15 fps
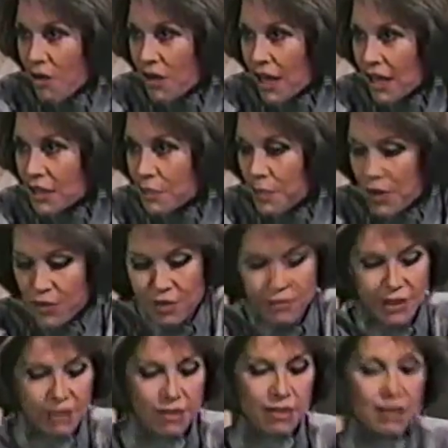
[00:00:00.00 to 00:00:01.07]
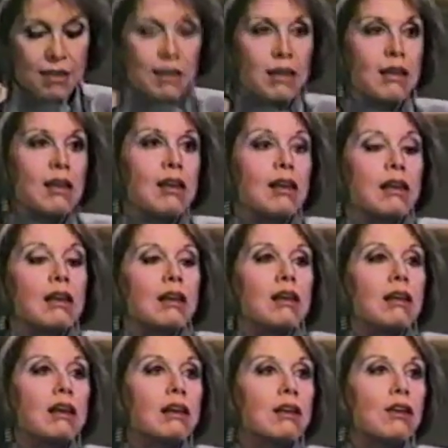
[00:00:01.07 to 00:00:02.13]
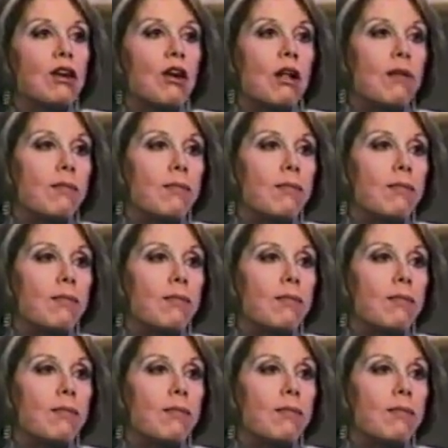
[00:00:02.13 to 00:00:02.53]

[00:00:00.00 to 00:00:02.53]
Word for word: guts, both of you. Call.